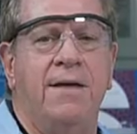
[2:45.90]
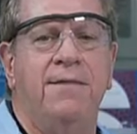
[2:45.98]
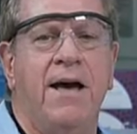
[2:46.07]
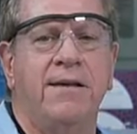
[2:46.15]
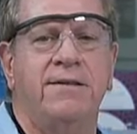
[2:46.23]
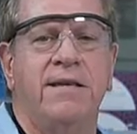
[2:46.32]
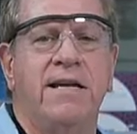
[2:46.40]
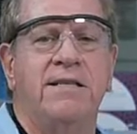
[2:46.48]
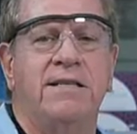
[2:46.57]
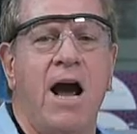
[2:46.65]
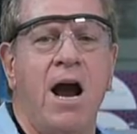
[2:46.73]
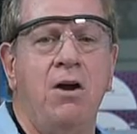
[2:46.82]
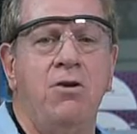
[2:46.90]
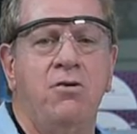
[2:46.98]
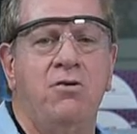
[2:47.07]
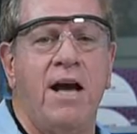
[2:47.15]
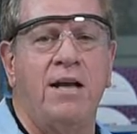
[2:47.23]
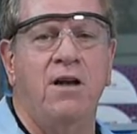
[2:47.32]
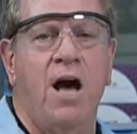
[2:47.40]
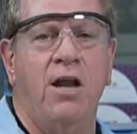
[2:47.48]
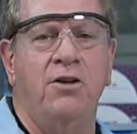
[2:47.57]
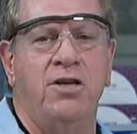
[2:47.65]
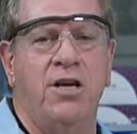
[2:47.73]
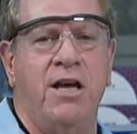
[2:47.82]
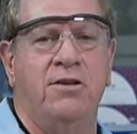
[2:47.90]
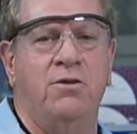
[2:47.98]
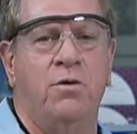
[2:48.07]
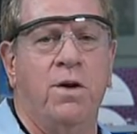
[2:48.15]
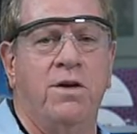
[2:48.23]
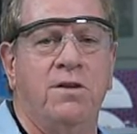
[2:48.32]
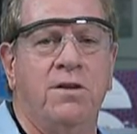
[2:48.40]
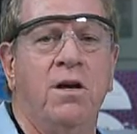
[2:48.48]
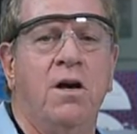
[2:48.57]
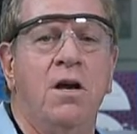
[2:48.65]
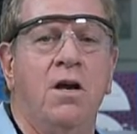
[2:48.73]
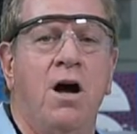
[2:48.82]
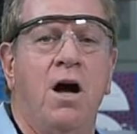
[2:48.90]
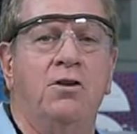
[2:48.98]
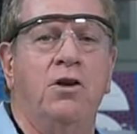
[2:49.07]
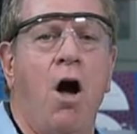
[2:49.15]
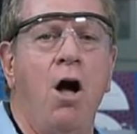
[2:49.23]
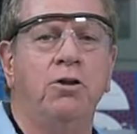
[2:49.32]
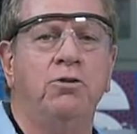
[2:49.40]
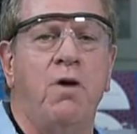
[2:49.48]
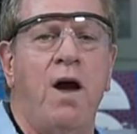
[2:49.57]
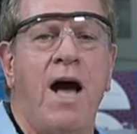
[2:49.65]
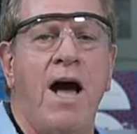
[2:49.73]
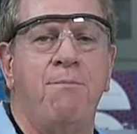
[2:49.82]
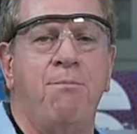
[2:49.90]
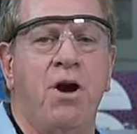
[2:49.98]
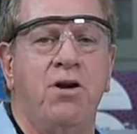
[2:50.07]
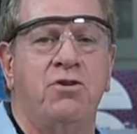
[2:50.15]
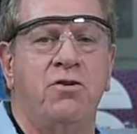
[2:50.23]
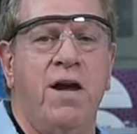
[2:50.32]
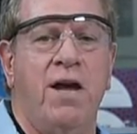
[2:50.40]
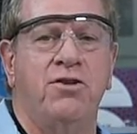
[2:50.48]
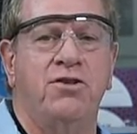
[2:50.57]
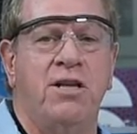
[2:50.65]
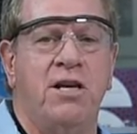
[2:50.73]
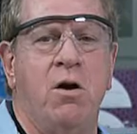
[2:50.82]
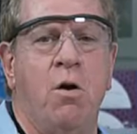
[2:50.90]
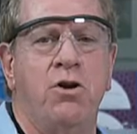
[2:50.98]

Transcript: and thus entire new technology has arisen called ultra-high pressure LC, or